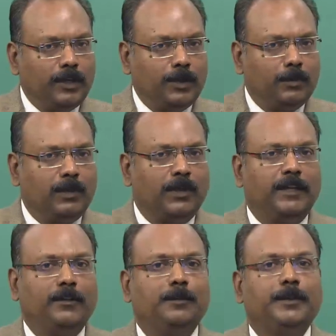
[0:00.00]
he would
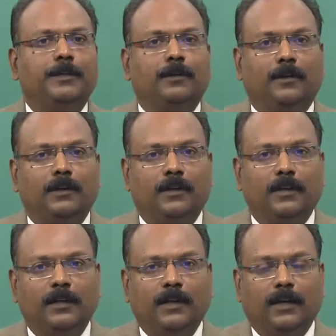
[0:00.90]
like to be called
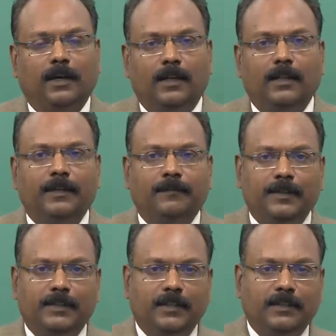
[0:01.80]
and then if
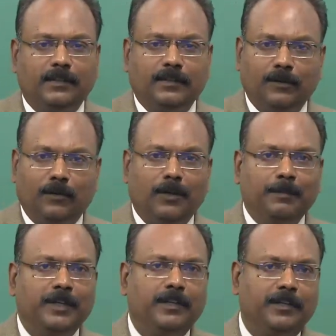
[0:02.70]
he says call
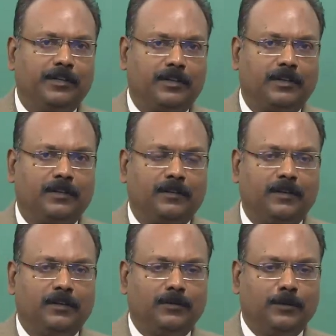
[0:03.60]
me Krish,
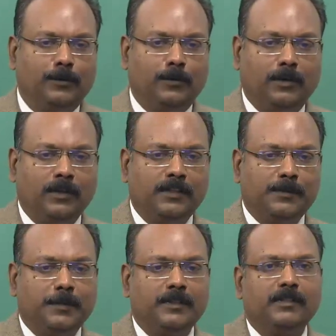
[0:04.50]
so you call this
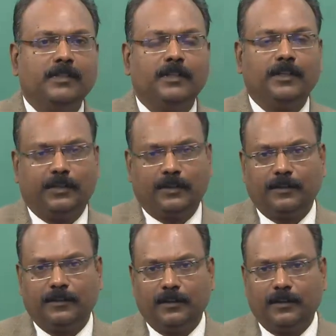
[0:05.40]
person
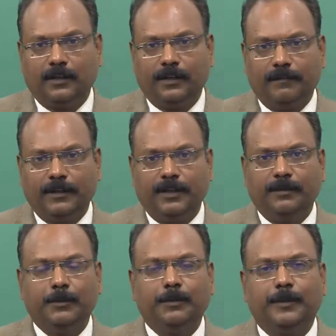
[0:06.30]
Krish every
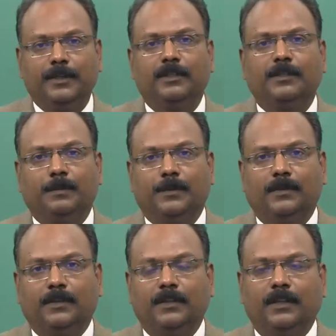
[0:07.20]
time you meet this
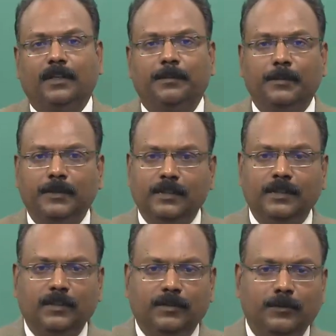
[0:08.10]
person and the
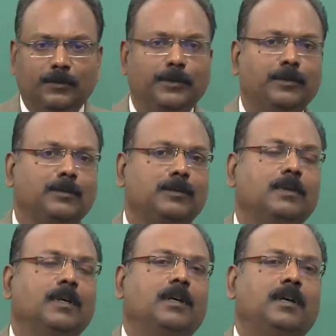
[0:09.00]
person is going to
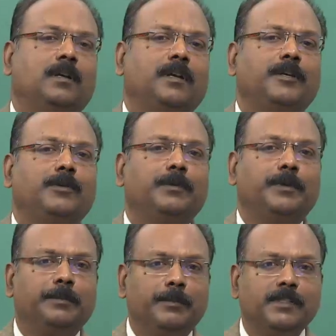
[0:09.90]
like you
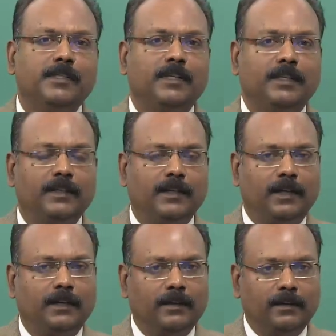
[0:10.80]
immensely
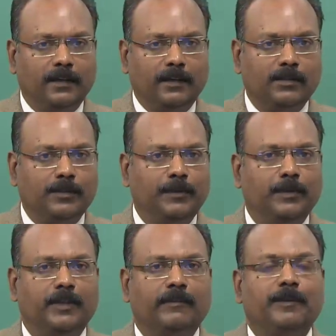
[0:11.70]
and that is how
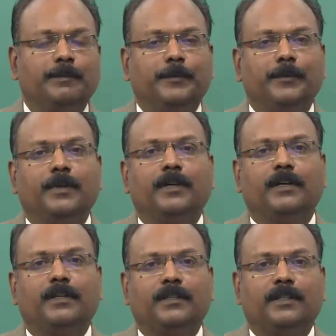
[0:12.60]
you develop your
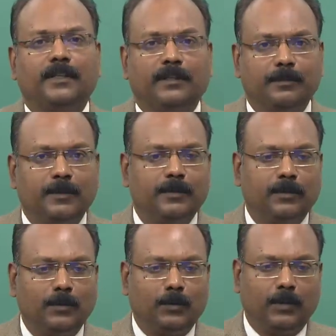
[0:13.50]
attractable
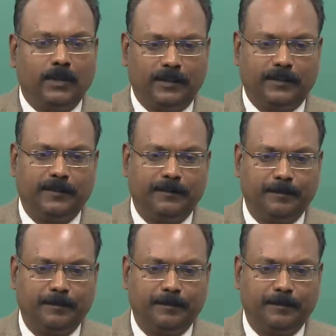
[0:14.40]
quality.